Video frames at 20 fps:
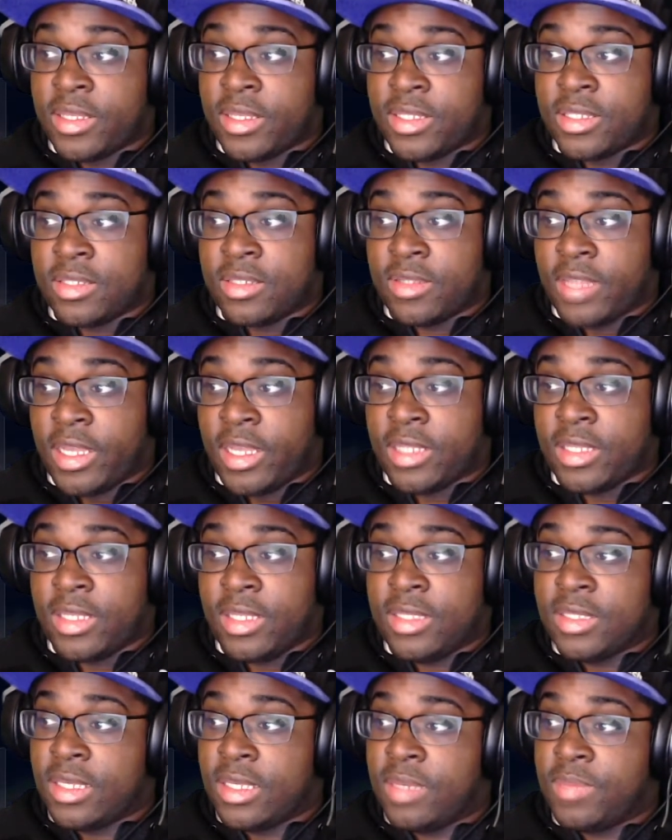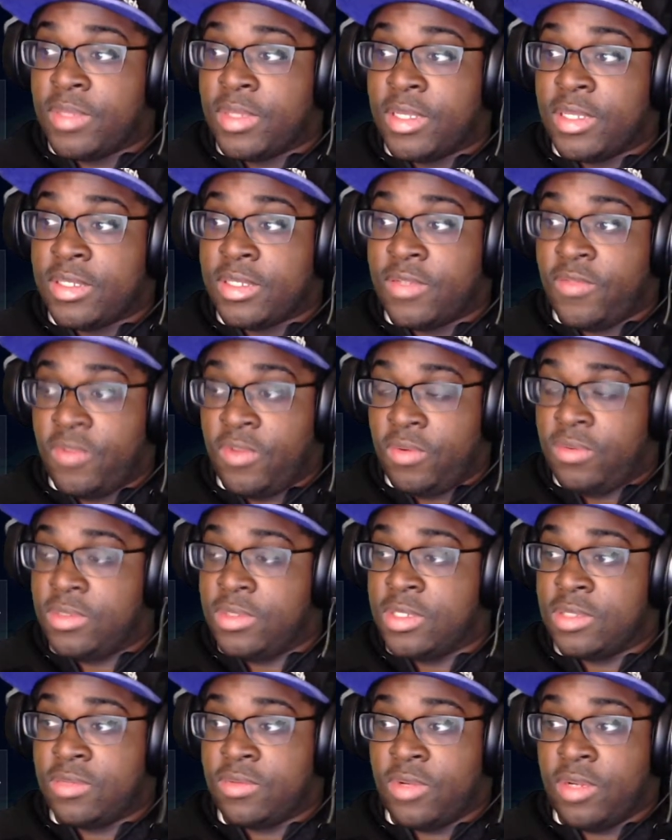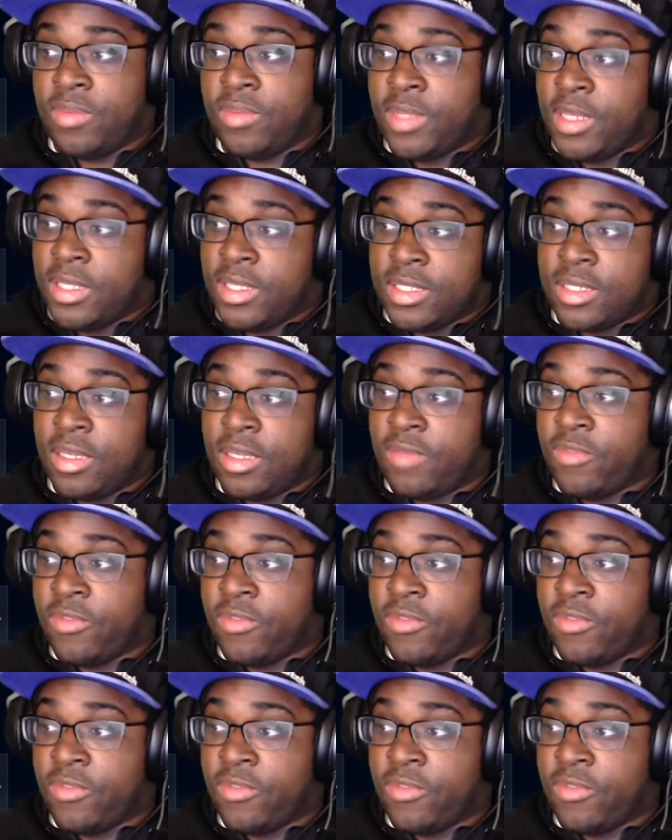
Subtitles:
So that is a plus. If you just want to play this game for